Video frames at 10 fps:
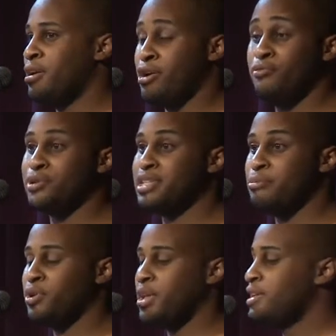uh, over
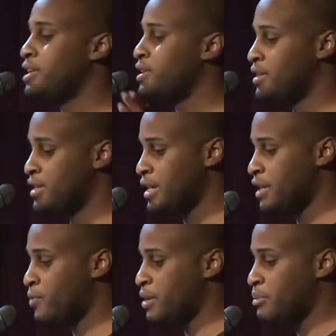summer in London,
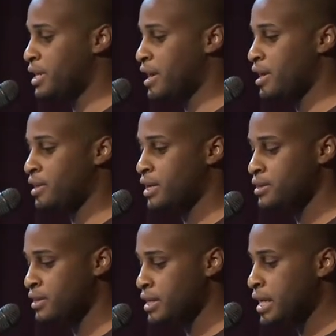I recommend it highly.
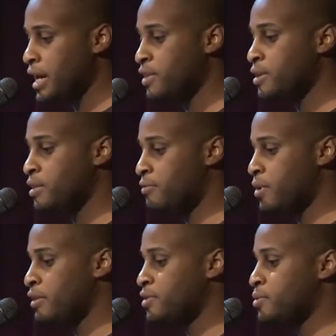And then in the
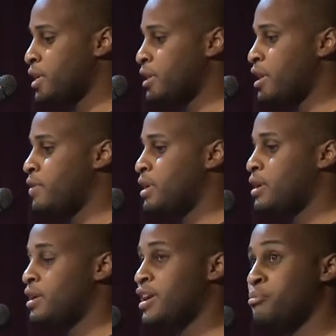fall of 2011,
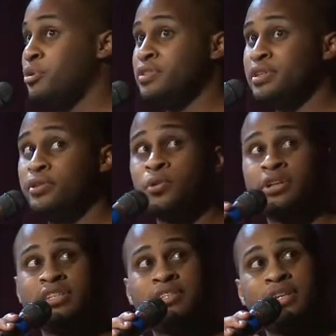I moved to New York
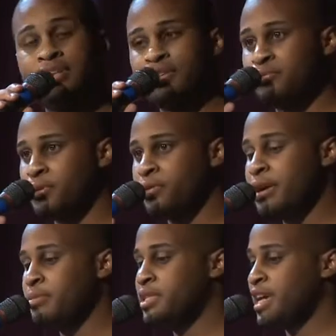to study at this
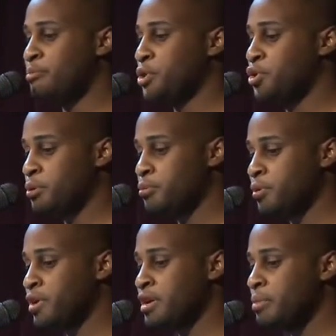program, the Type@Cooper
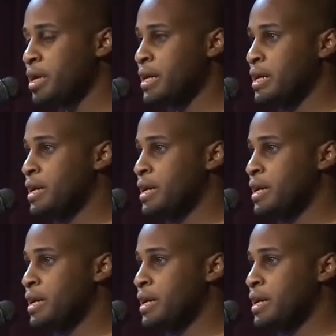program,